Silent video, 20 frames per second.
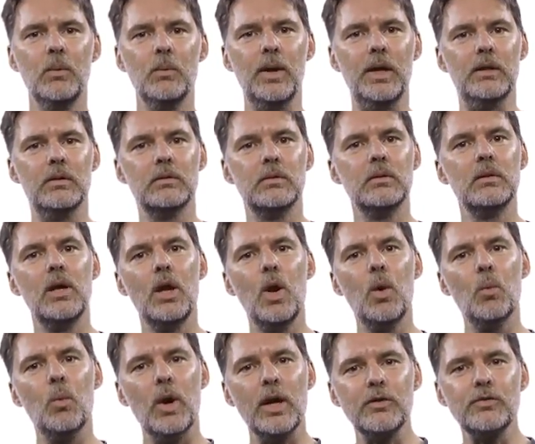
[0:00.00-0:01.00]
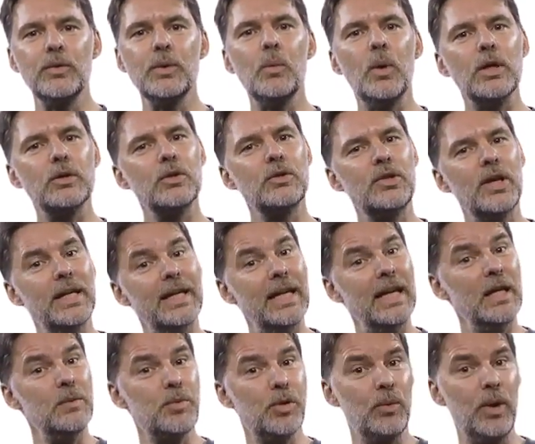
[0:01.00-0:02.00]
Well, what if we want to take
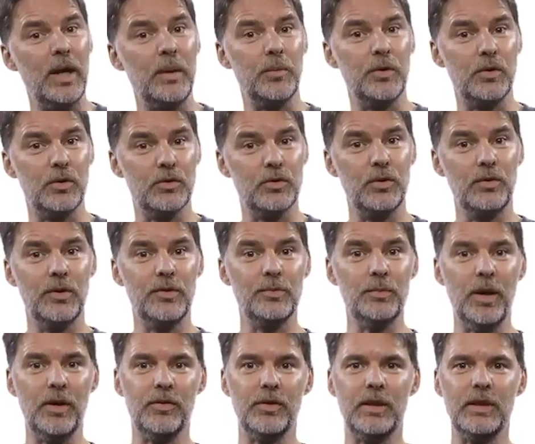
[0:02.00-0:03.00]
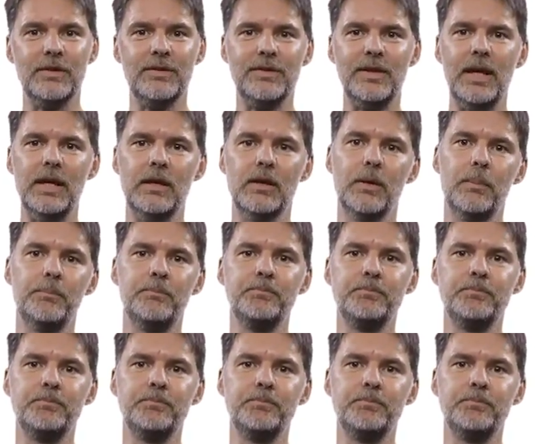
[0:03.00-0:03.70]
in parameters to this method instead?